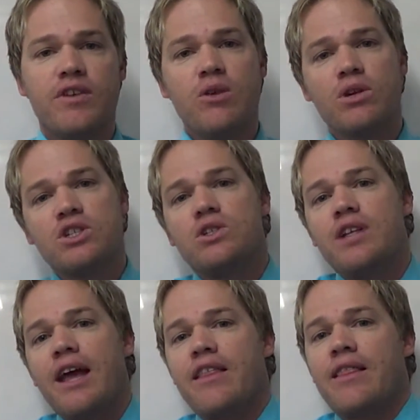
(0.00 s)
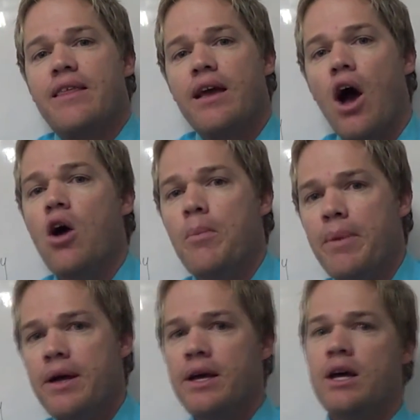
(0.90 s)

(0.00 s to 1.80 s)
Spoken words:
He wants to take that thing home